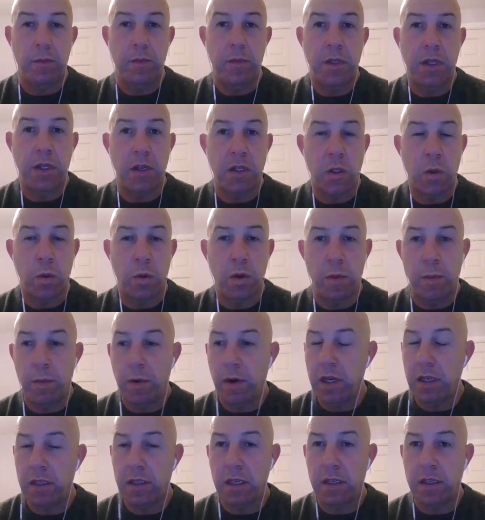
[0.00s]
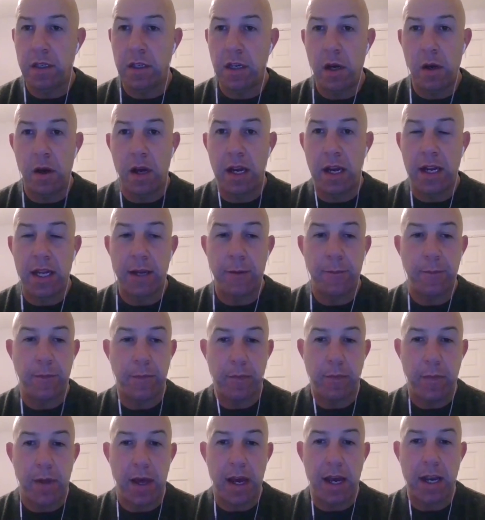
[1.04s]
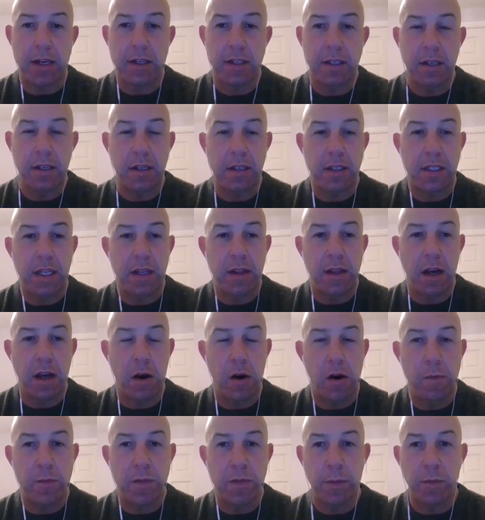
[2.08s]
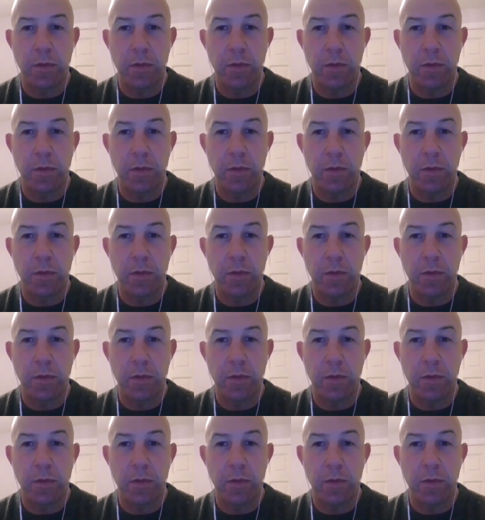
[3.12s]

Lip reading: touch wood, unless there's any accidents in the home,